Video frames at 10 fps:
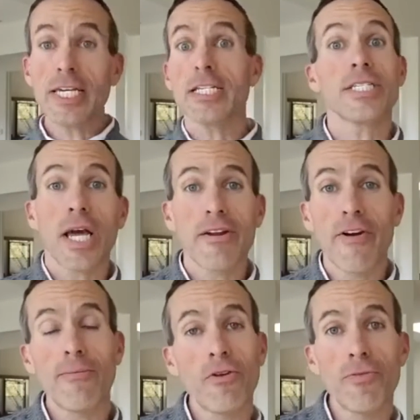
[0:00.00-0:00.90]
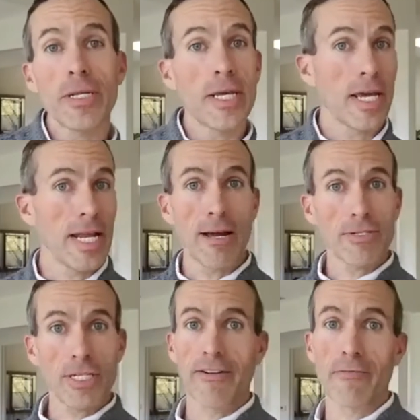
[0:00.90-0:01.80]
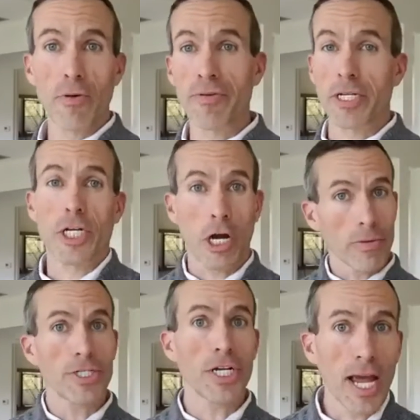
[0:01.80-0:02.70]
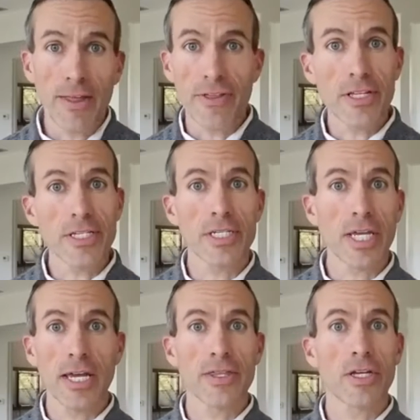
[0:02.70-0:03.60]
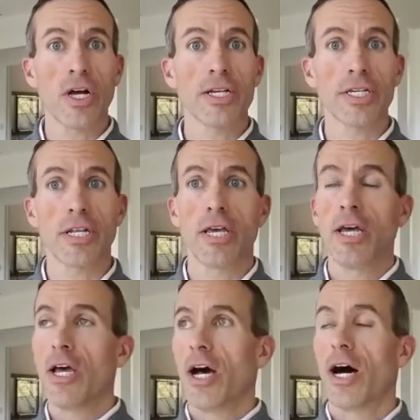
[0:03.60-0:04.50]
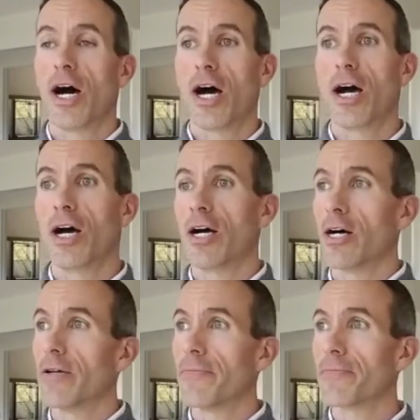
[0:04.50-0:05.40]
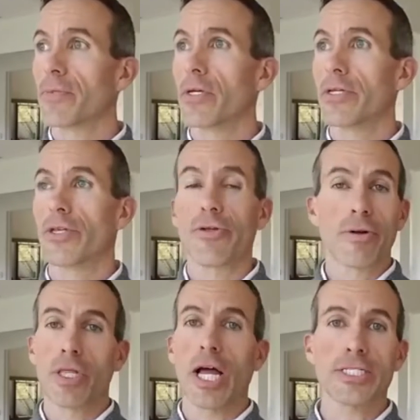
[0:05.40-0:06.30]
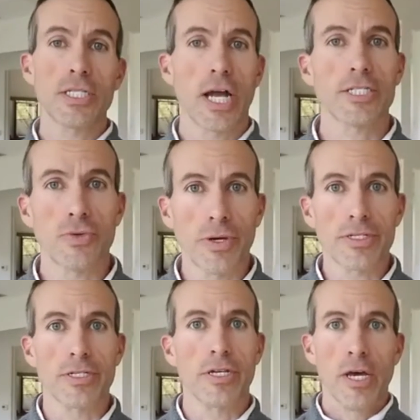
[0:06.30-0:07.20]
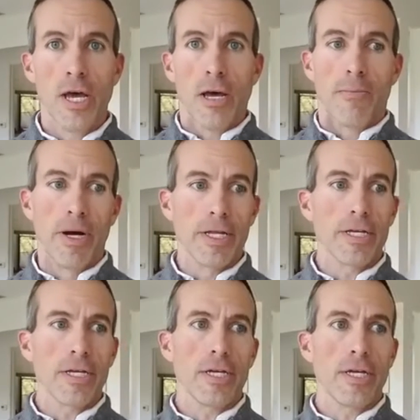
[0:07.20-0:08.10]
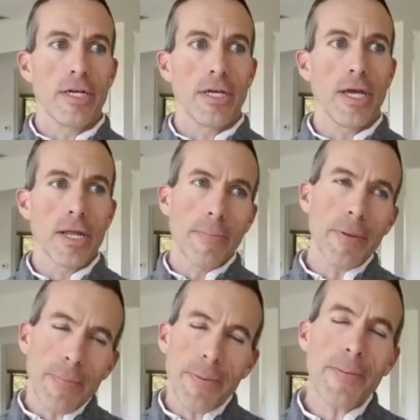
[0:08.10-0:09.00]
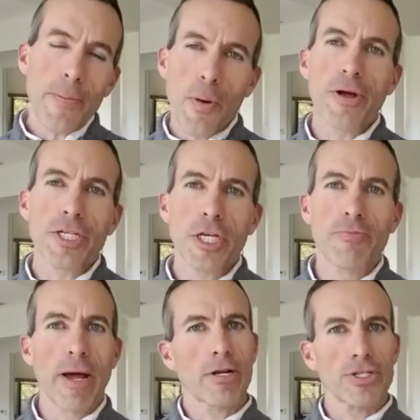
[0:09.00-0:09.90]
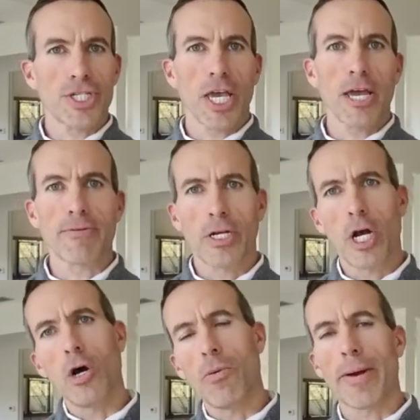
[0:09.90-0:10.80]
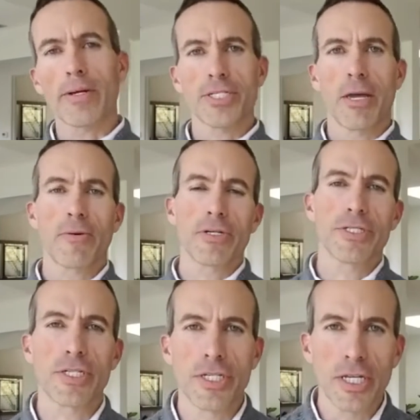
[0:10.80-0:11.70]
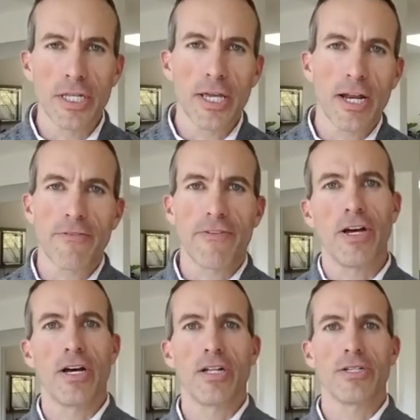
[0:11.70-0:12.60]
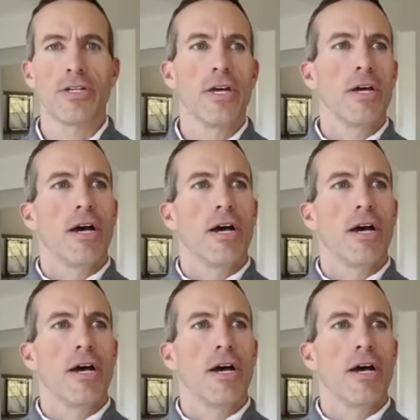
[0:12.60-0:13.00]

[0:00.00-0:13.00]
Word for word: inside of our movement and outside of our movement encouraging athletes to stay in the closet. Uh, you know, there are lots and lots of reasons. But and, and people point to Michael Sam, saying, "Oh, well, Michael Sam couldn't succeed in the N F L, and